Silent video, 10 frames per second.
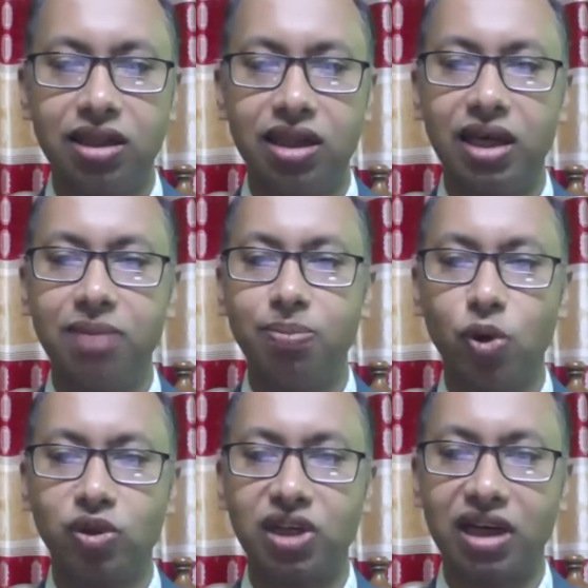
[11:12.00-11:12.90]
the
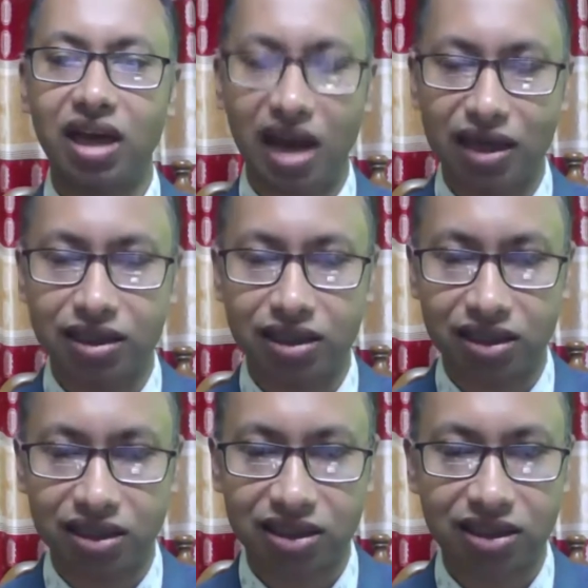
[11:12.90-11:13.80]
imported
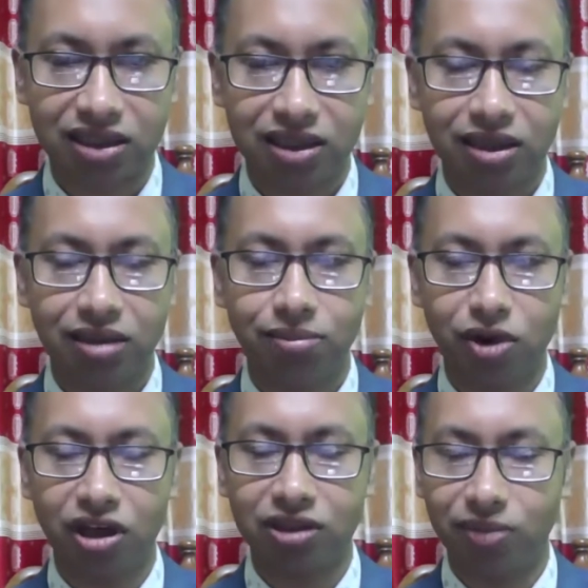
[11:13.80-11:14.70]
cultures
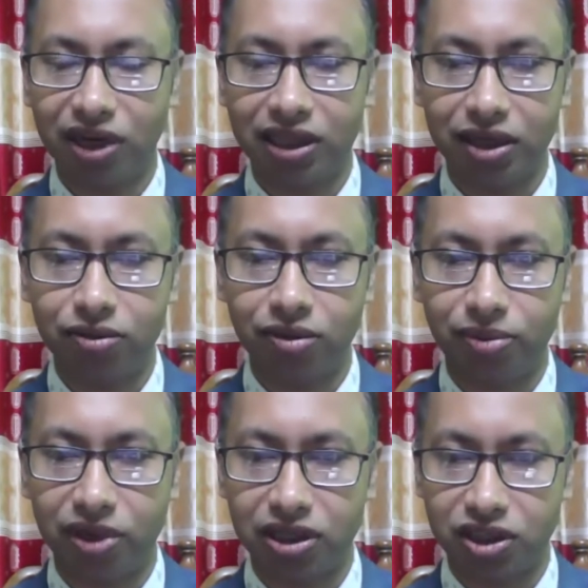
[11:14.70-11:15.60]
brought by the
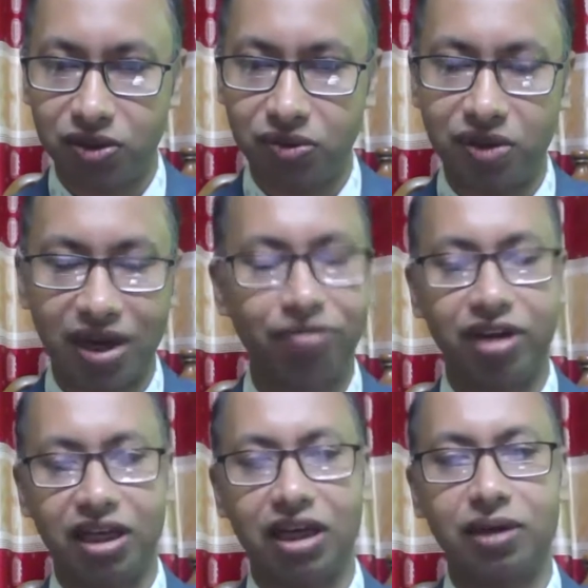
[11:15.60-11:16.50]
Europeans to
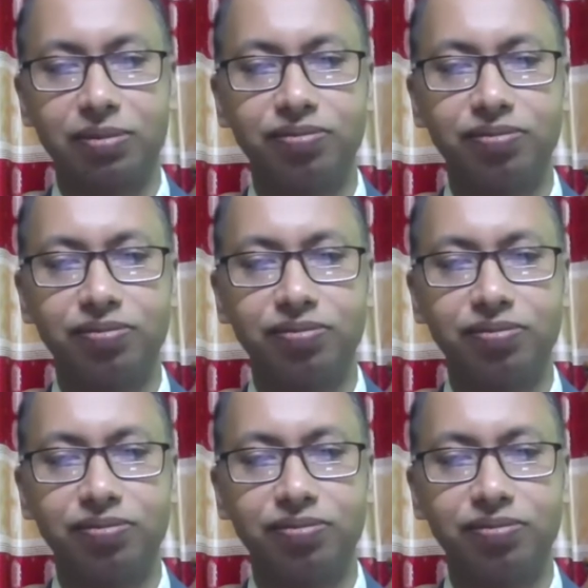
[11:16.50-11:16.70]
Africa.